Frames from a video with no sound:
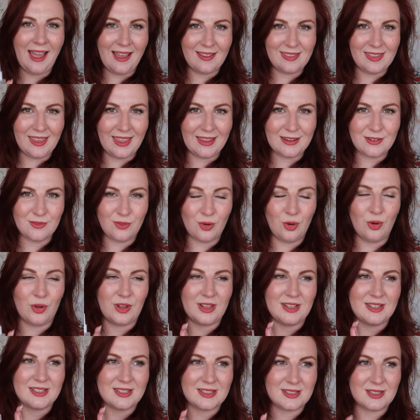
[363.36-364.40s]
at the end of
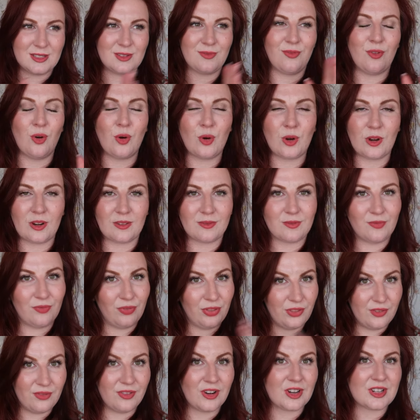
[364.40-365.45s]
August for
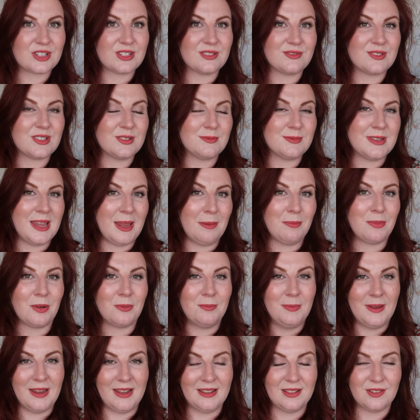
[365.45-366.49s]
the 1st of September
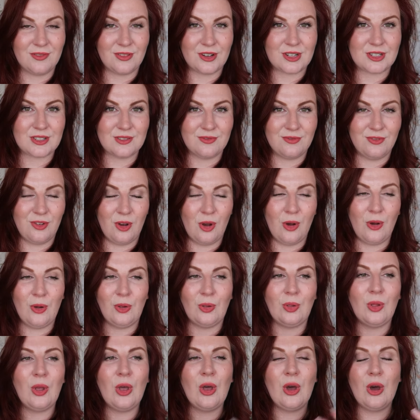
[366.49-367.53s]
being the 1st of
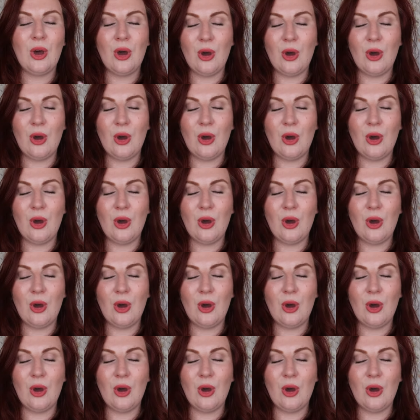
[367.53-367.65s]
fall,